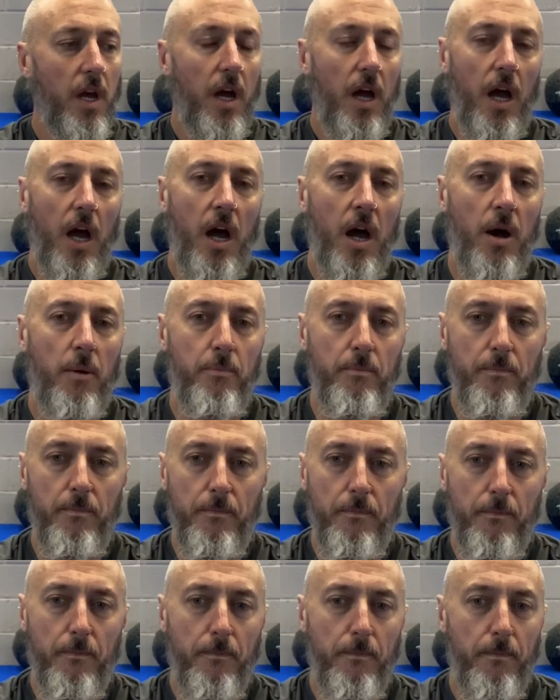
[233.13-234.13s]
Um,
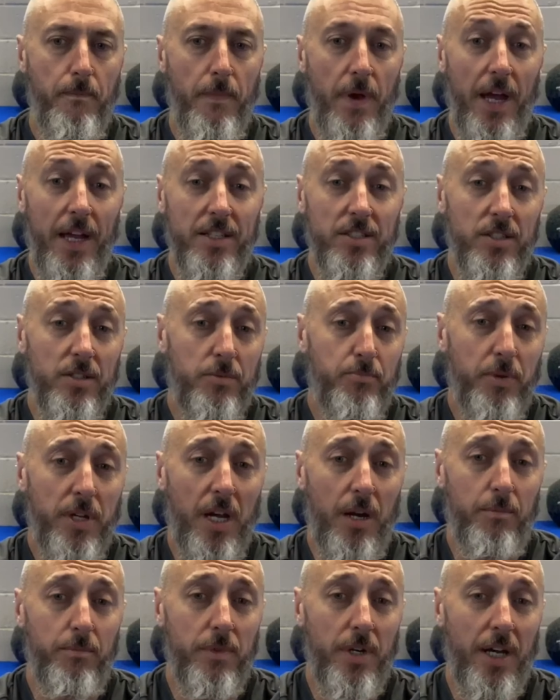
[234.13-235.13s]
and you
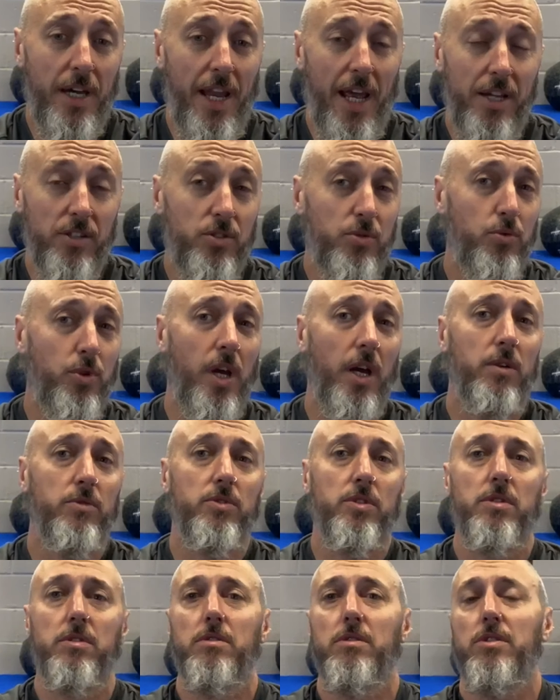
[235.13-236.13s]
become an actual
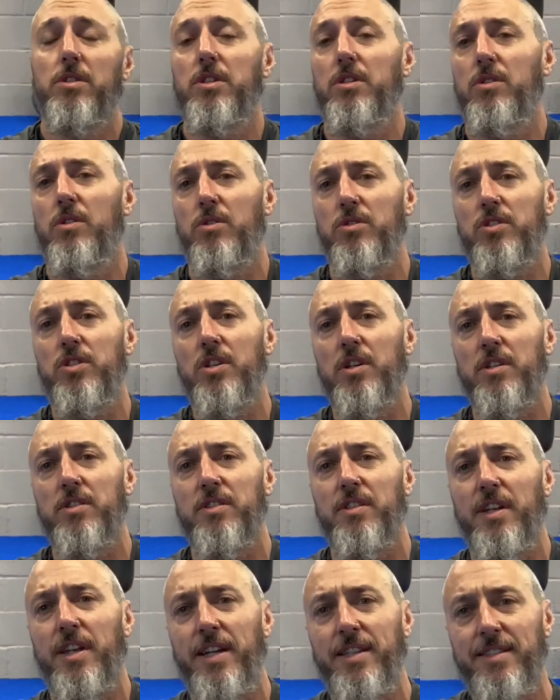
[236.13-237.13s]
coach. You're not just
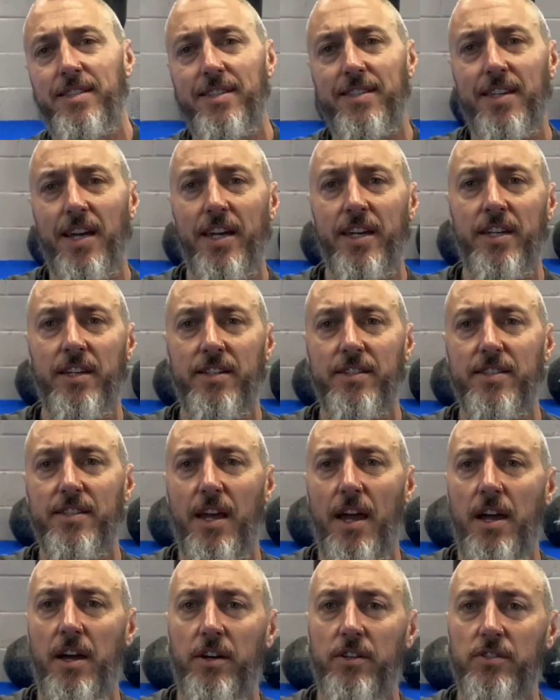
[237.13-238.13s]
an entertainer sat
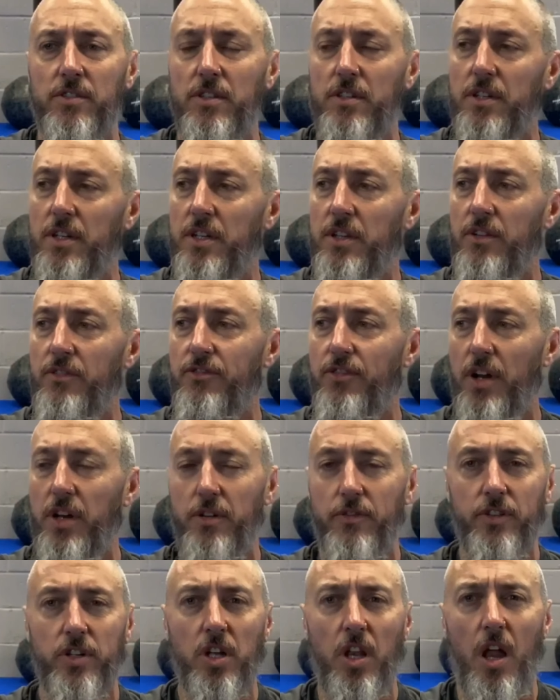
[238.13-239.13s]
out at the front of
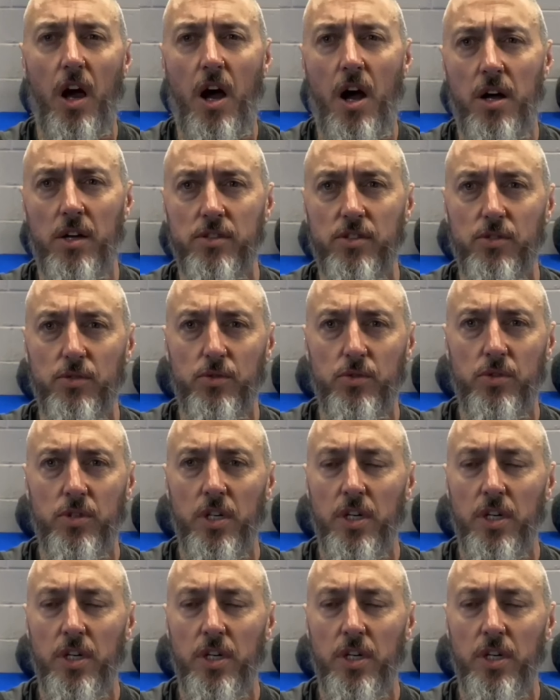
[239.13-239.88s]
a class or,